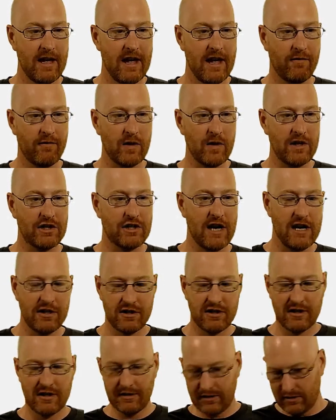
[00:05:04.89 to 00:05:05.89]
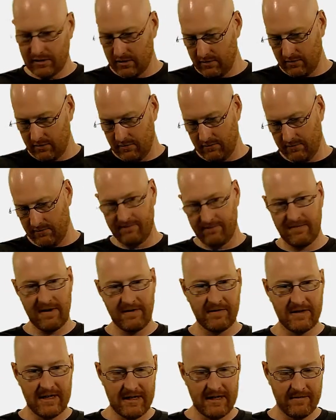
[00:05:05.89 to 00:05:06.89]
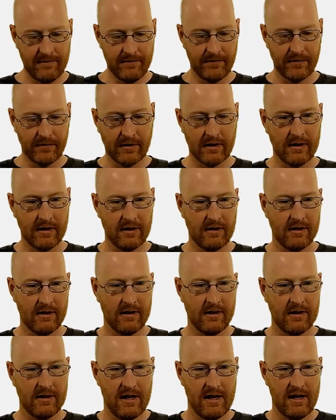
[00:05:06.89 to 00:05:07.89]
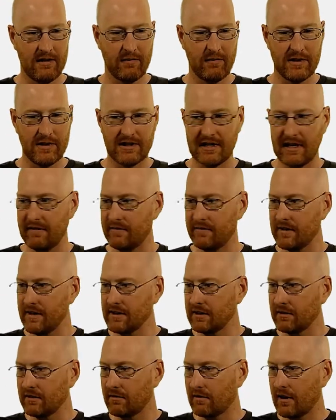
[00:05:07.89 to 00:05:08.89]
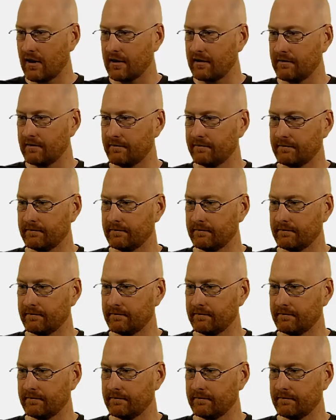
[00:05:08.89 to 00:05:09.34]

If we change this to 50, if we save this and run it,